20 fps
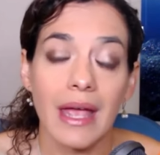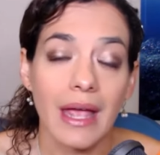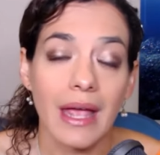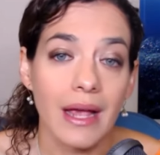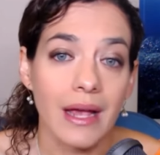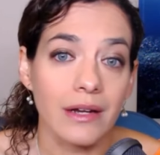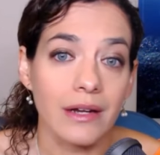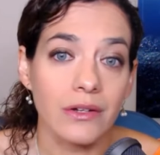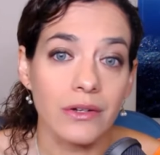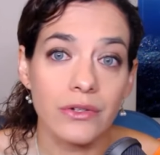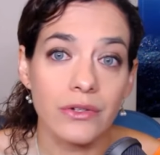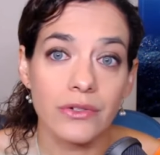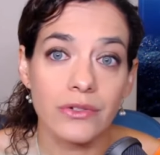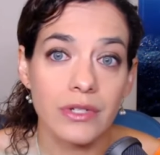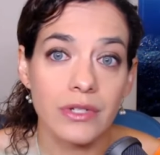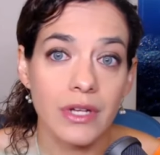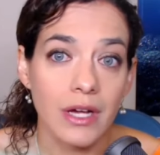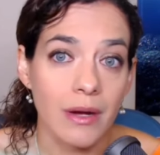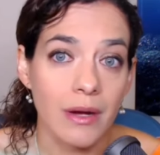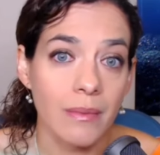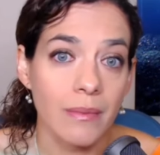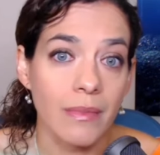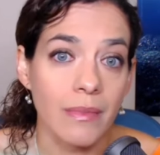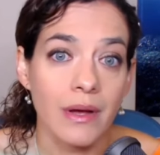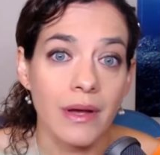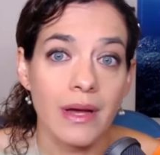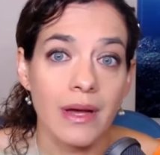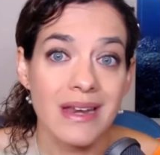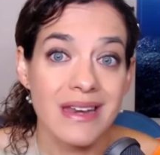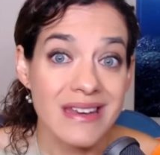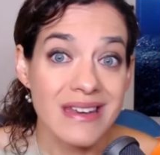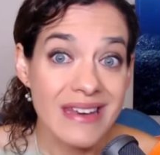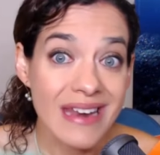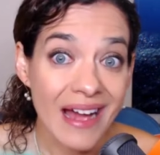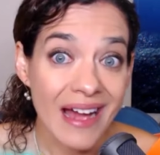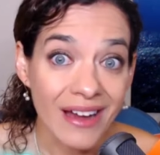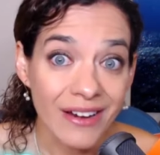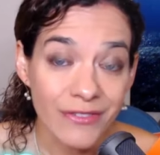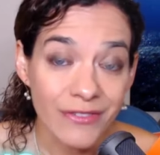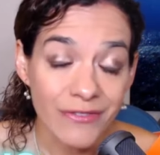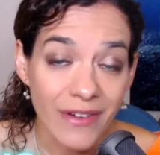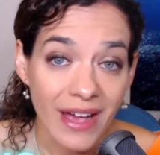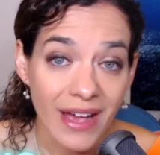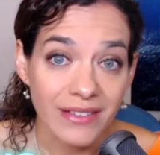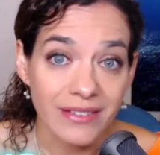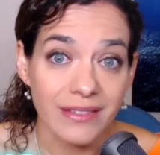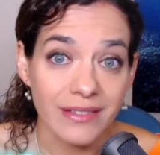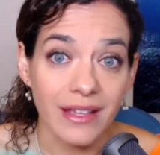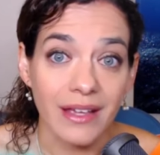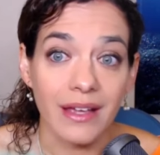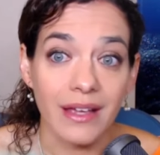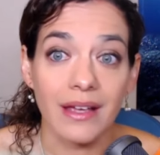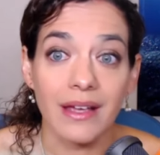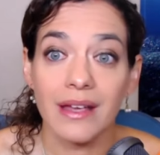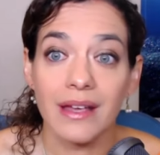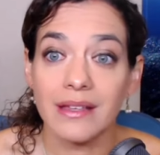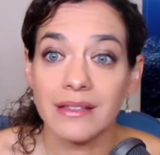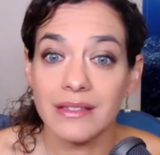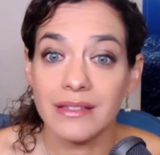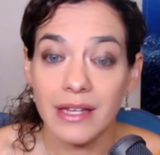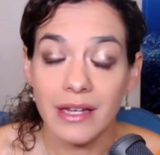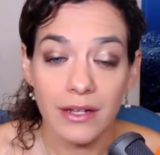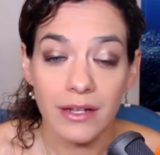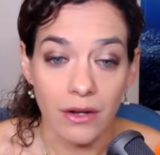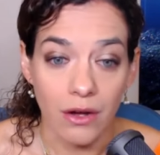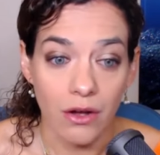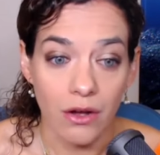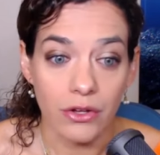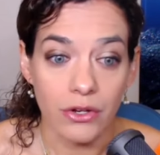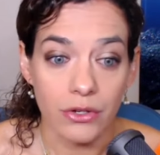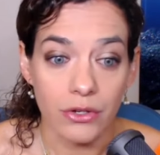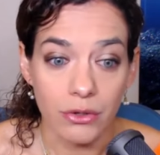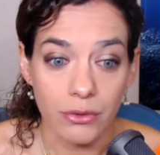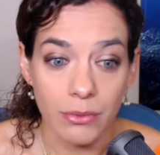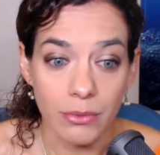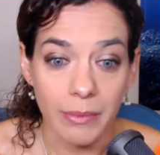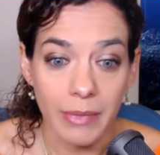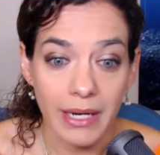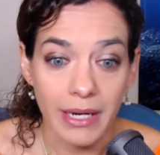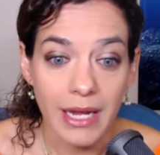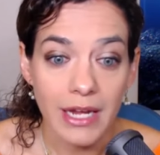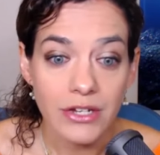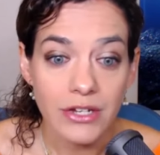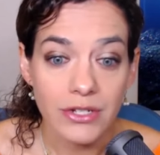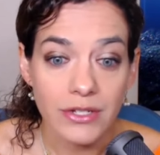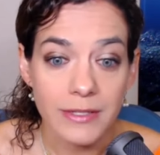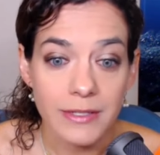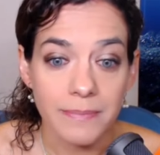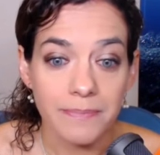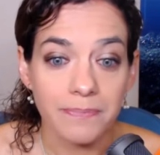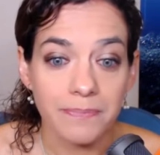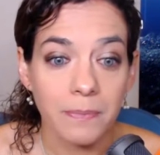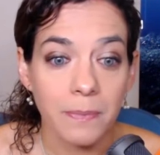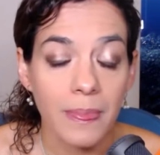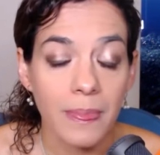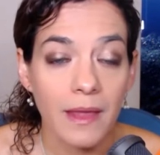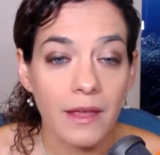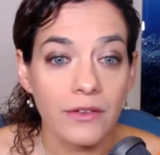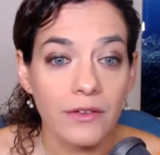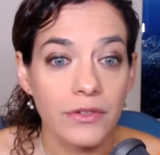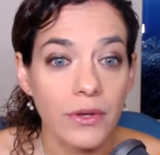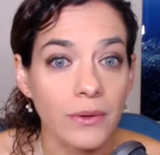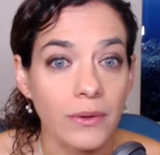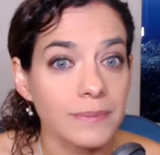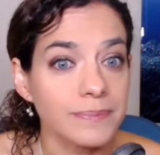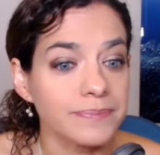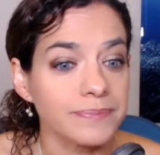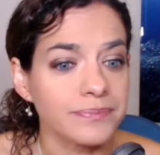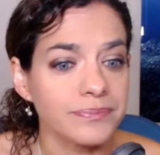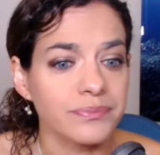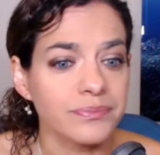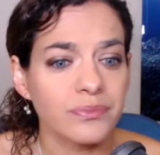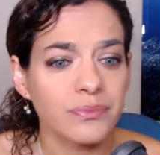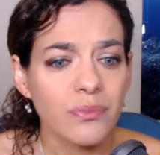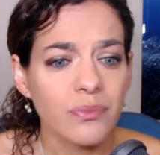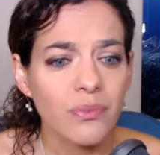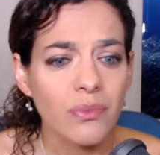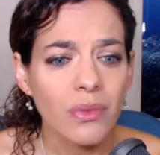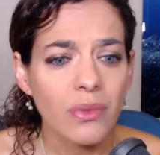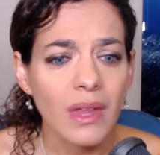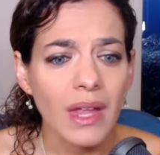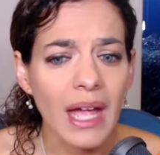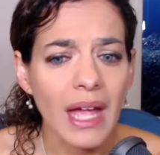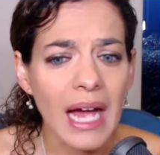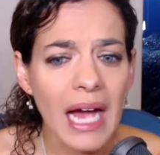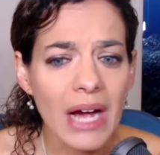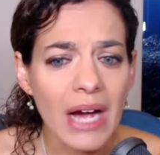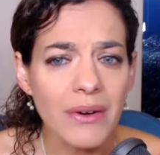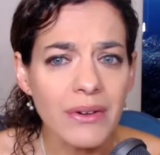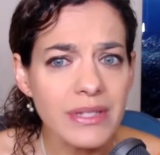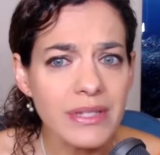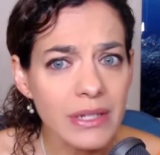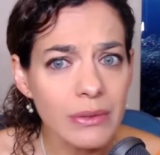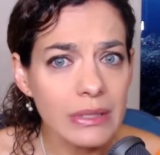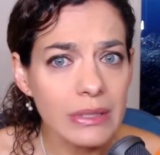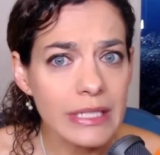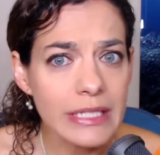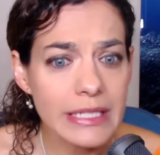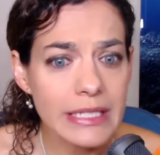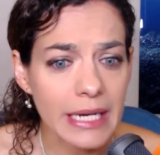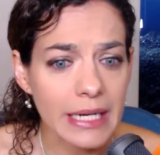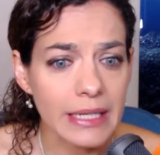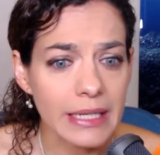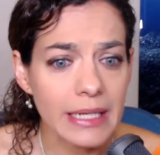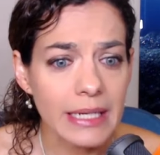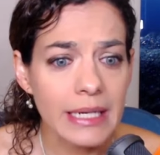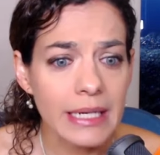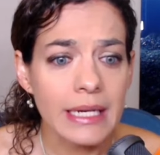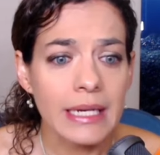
And you just come non-fasting, taking all your normal medications. So how is it really done?